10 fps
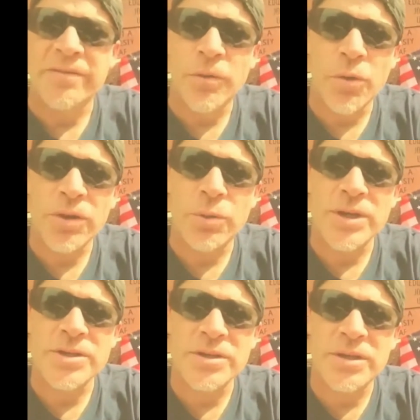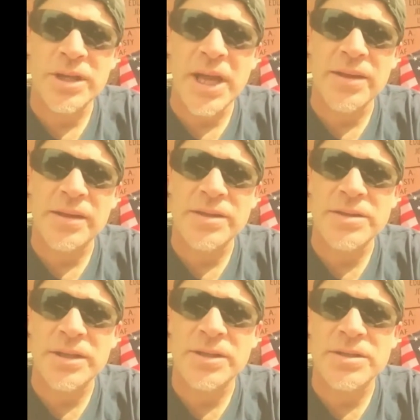fourth question to the
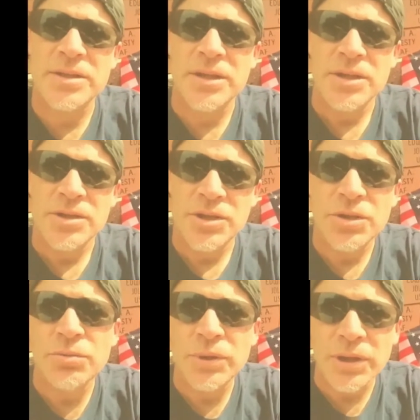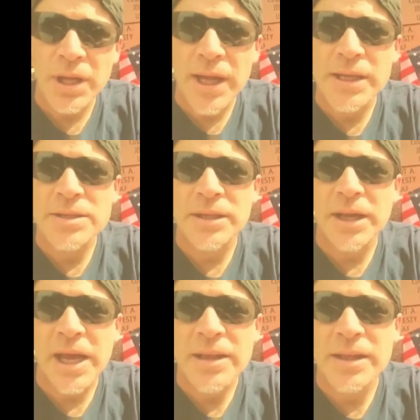atheist is, do you realize that
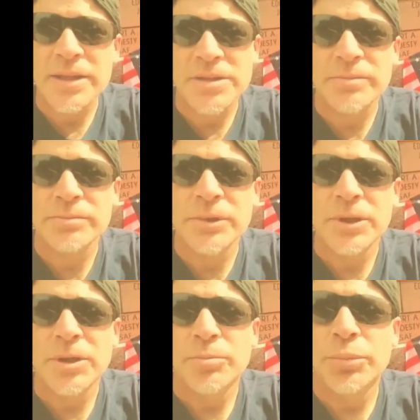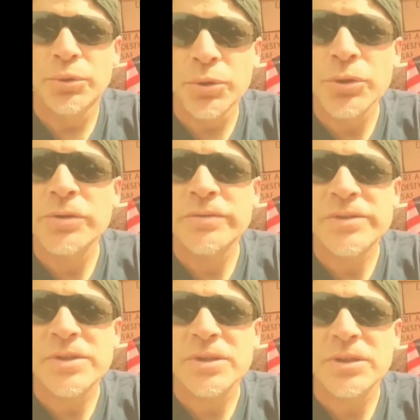atheism proves